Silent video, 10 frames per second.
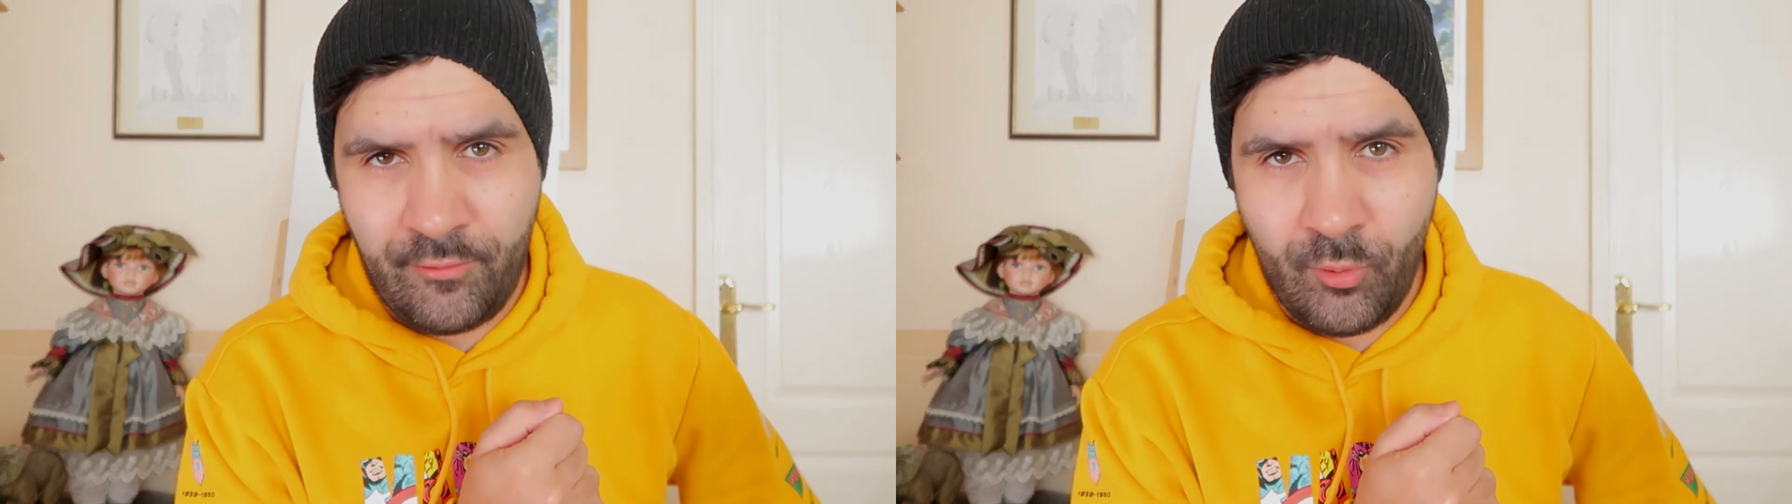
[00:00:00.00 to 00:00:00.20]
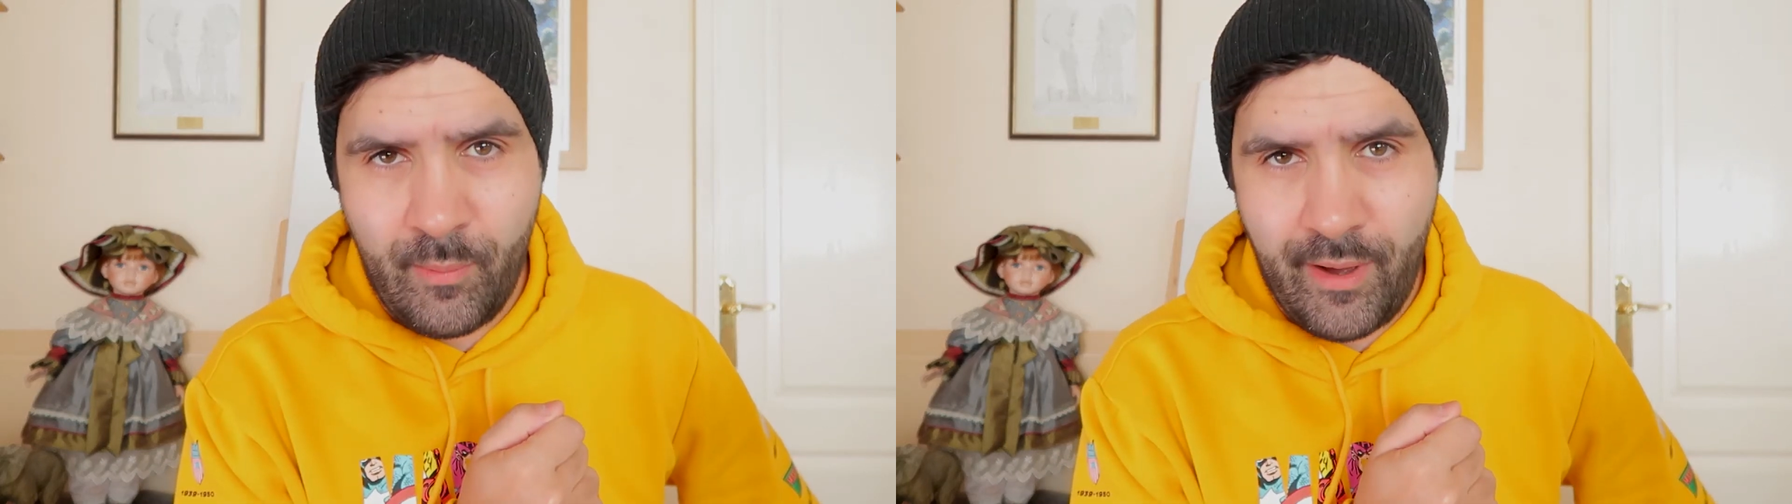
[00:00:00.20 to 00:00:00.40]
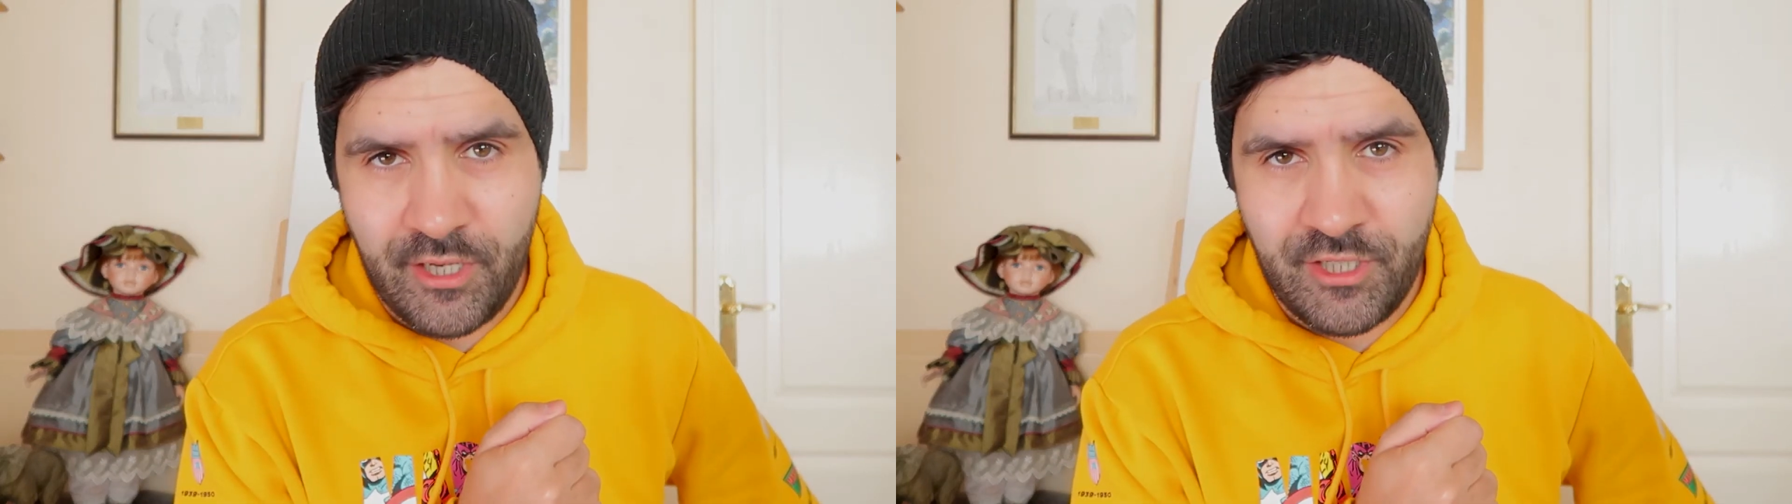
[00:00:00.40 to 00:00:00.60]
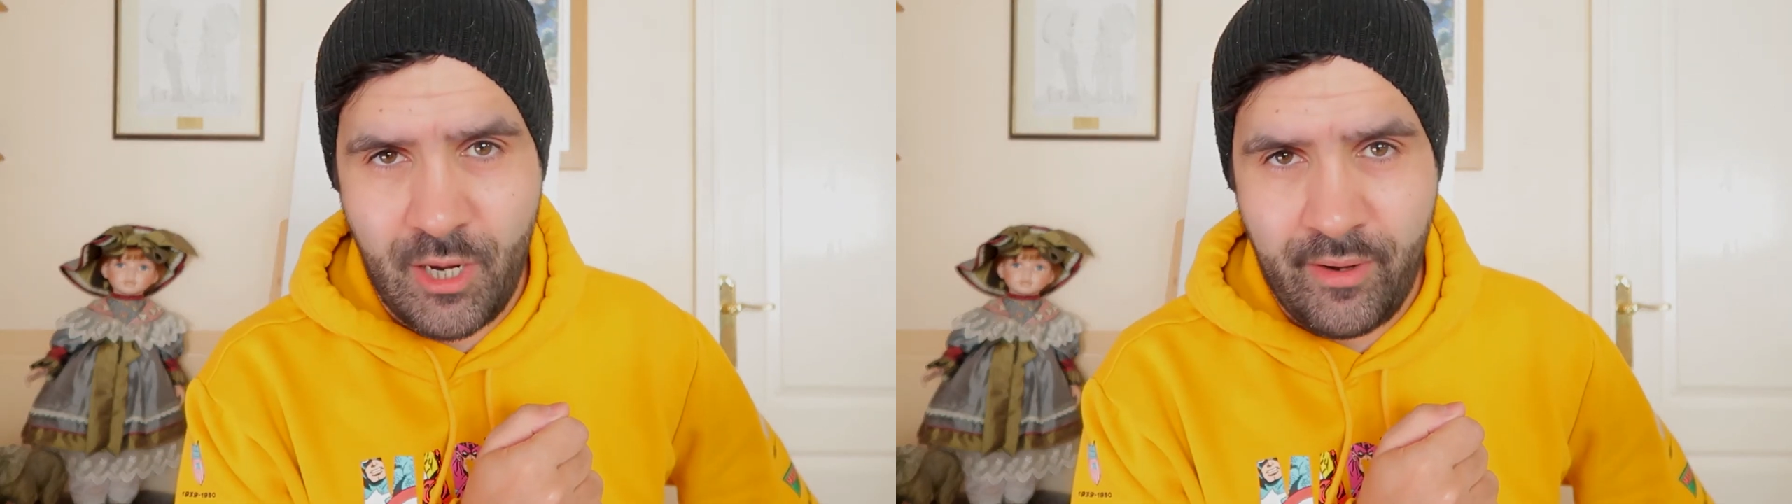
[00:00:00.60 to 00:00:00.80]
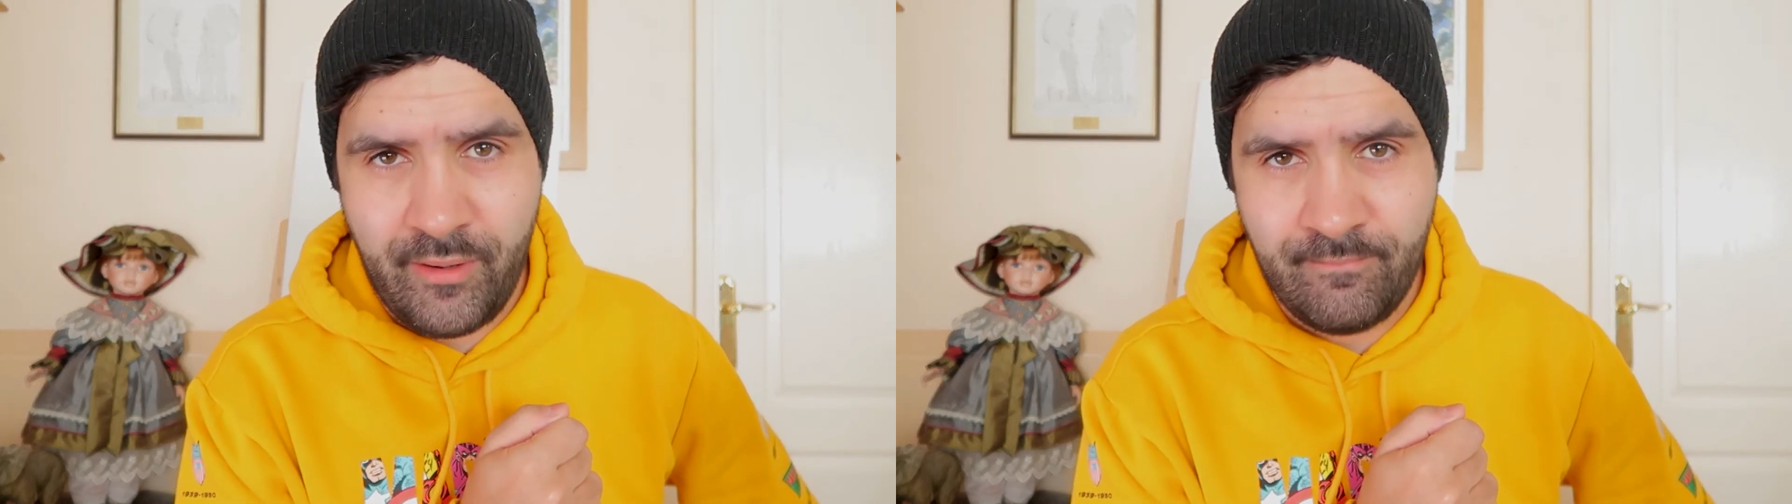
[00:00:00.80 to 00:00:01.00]
talk about it, shall
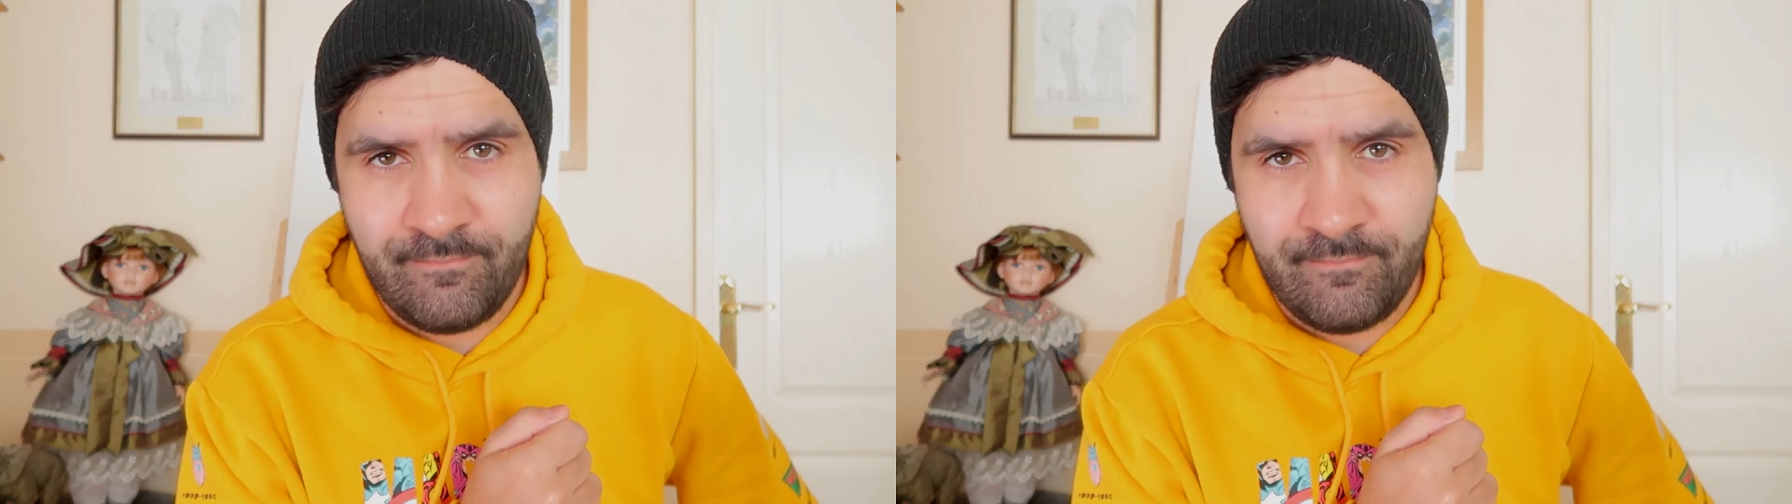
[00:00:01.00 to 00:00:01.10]
we?